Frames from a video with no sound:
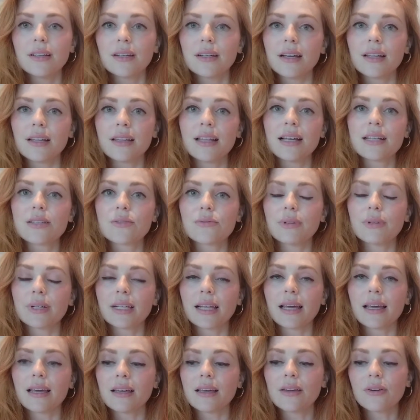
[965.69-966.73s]
And that's
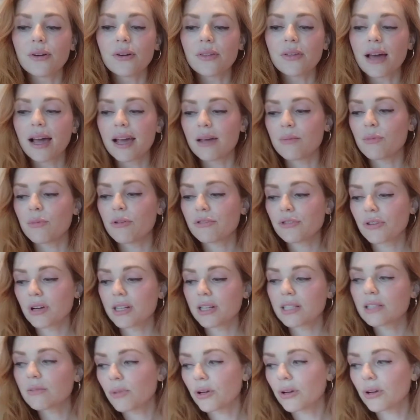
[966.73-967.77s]
really, you know, the aim of
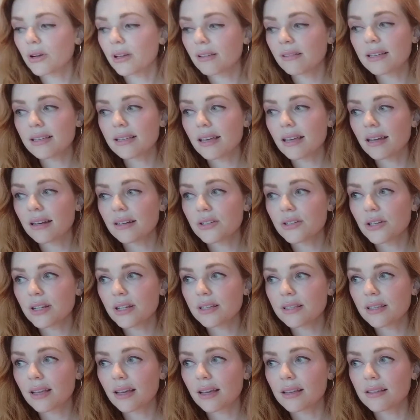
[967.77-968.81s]
transmuting these
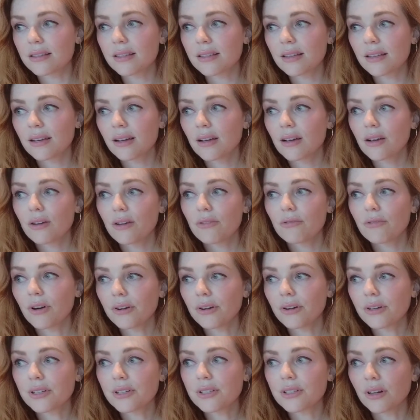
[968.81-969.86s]
energies is
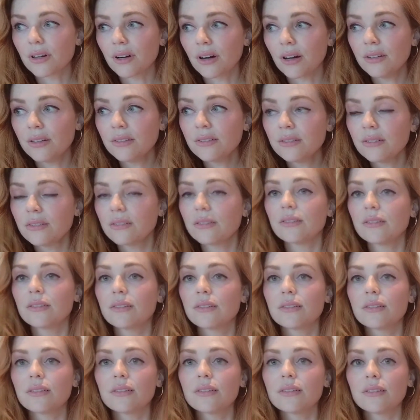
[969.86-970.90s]
focus on
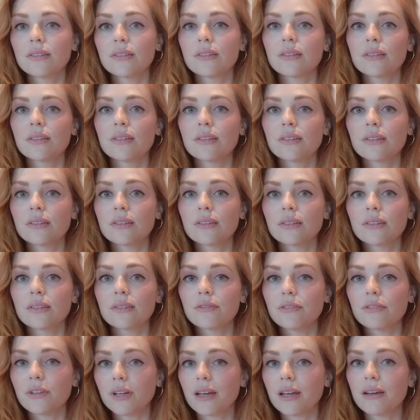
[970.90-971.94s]

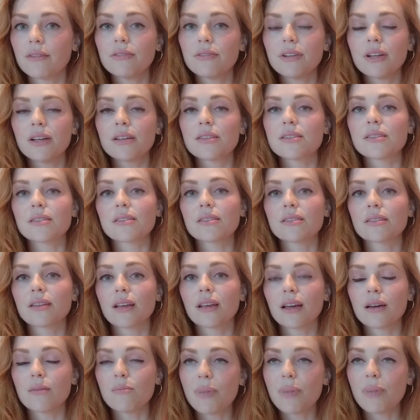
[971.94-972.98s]
forgiveness,
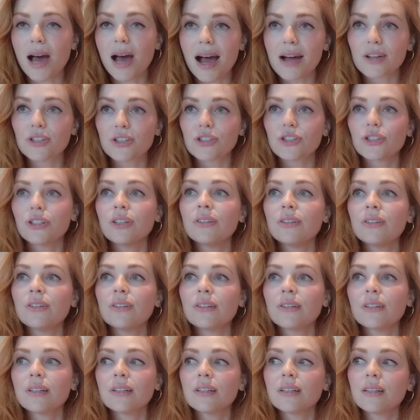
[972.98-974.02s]
compassion,
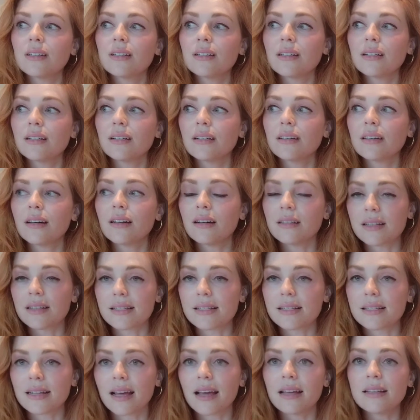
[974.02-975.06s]

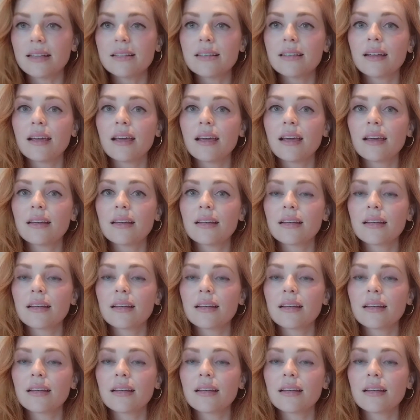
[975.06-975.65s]
understanding,